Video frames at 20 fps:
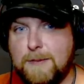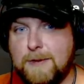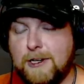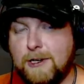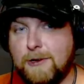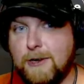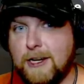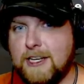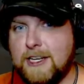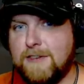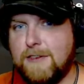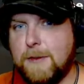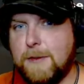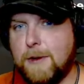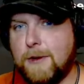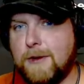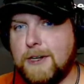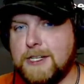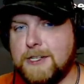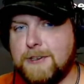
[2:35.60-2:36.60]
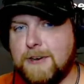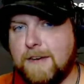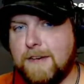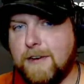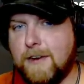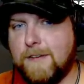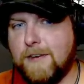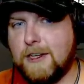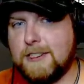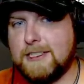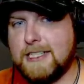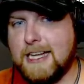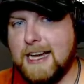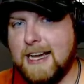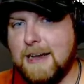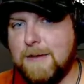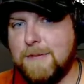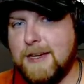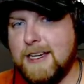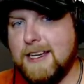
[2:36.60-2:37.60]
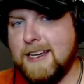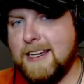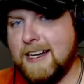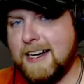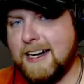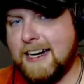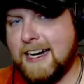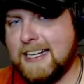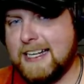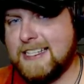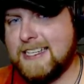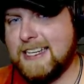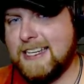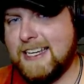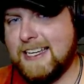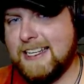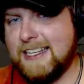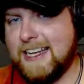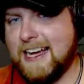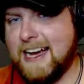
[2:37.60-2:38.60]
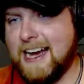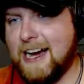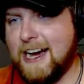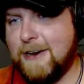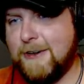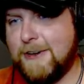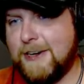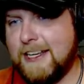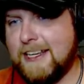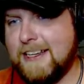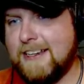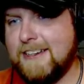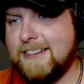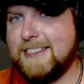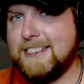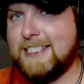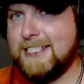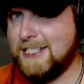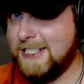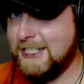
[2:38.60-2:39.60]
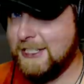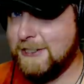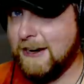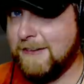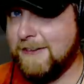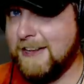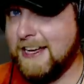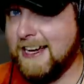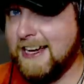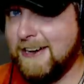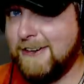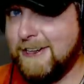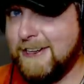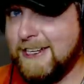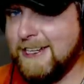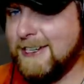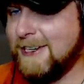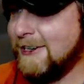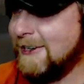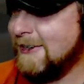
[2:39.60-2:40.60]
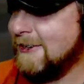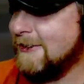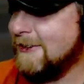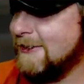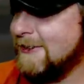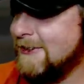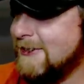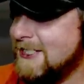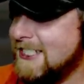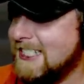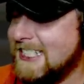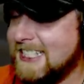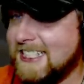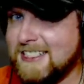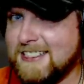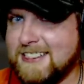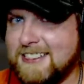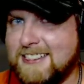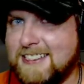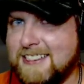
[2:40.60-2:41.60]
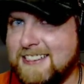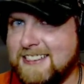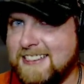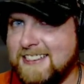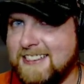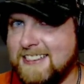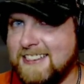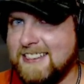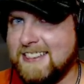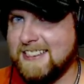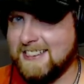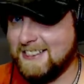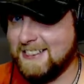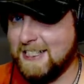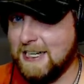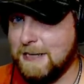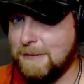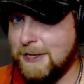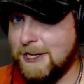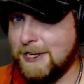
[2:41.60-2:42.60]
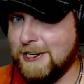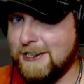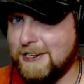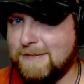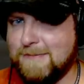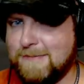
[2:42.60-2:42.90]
Greatest female racing driver of all time, seeing that Audi. Did she drive that Audi? Oh, geez. This is going to be good.